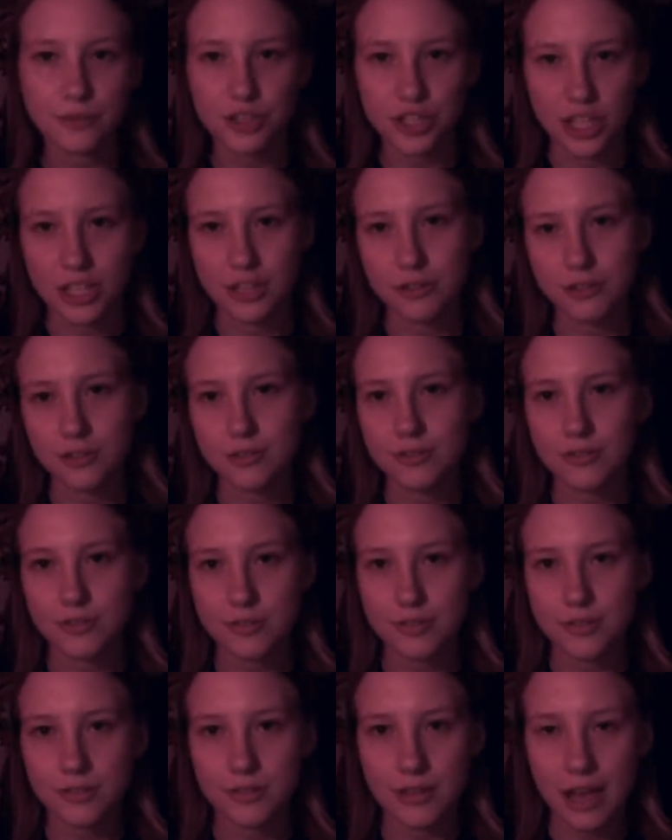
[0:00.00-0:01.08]

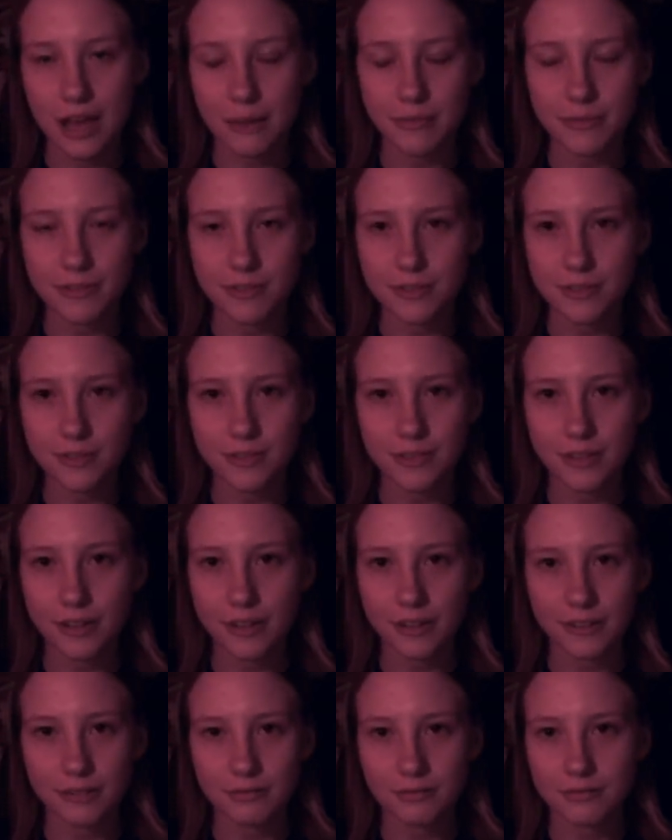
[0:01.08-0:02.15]
changes happens to
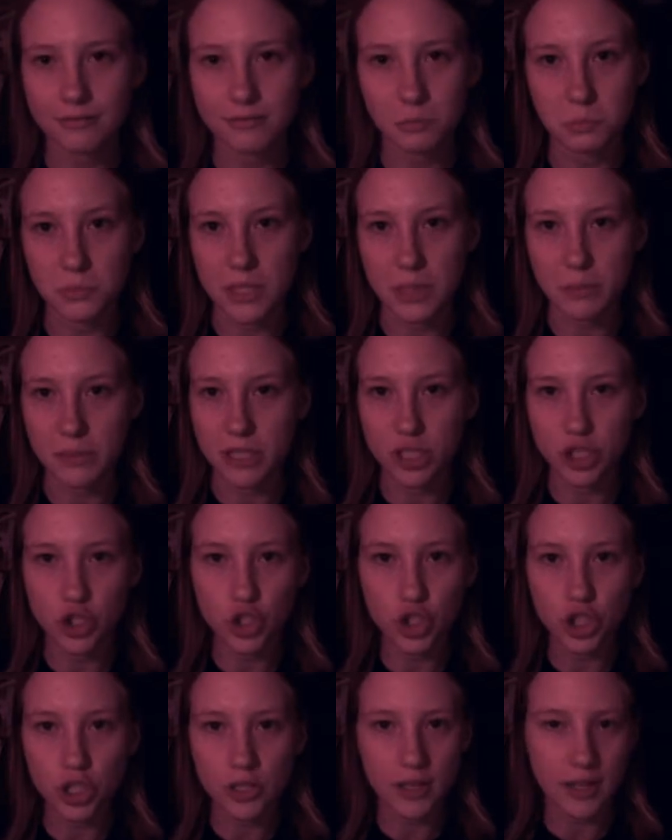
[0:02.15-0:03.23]
their
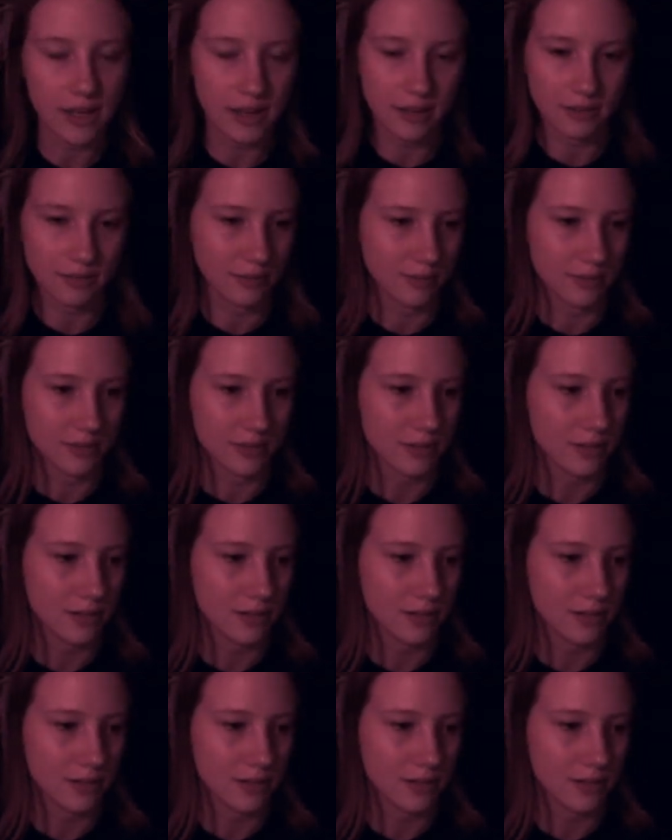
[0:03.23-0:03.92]
image and